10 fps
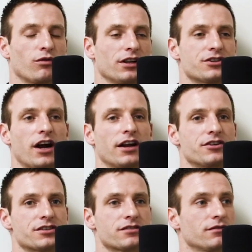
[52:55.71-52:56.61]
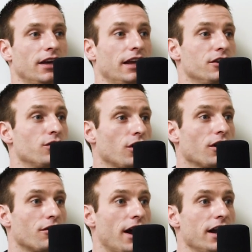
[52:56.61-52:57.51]
trying to just, and you learn,
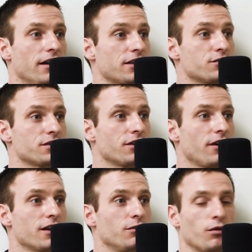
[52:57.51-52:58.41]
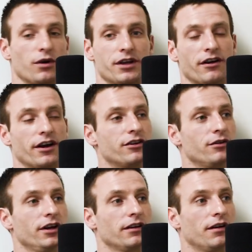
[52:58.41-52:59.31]
right? And that's what's incredible. We're a year into
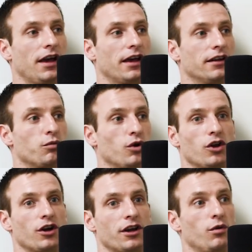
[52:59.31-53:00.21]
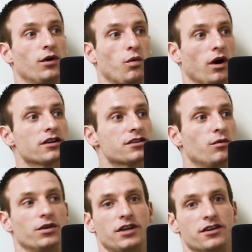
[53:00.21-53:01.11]
it and we're learning what works and
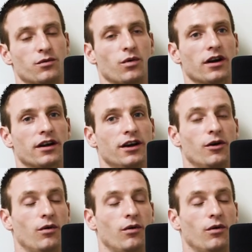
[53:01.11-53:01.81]
what doesn't work. One